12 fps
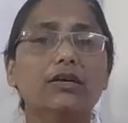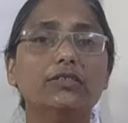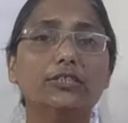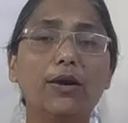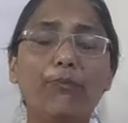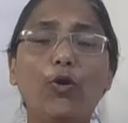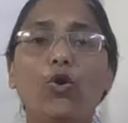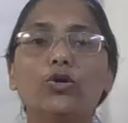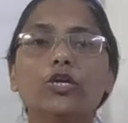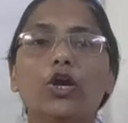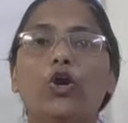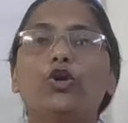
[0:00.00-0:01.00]

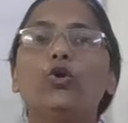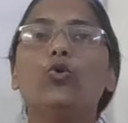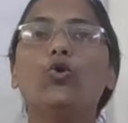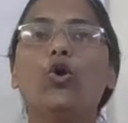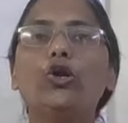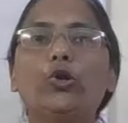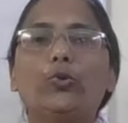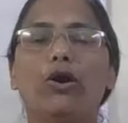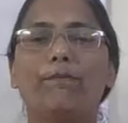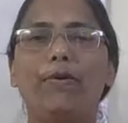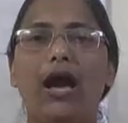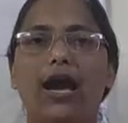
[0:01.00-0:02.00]
Suppose you go to
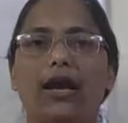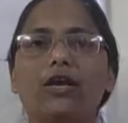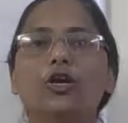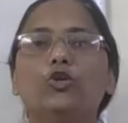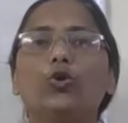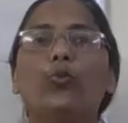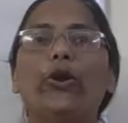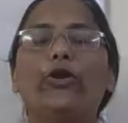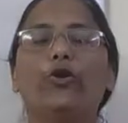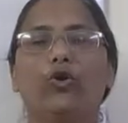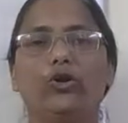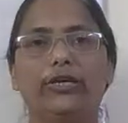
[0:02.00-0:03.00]
a bank to
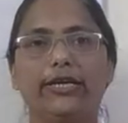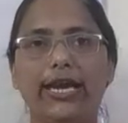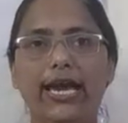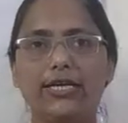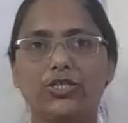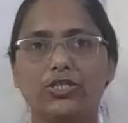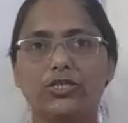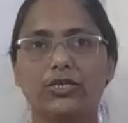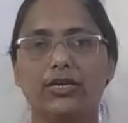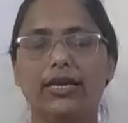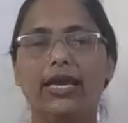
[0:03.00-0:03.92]
withdraw the cash.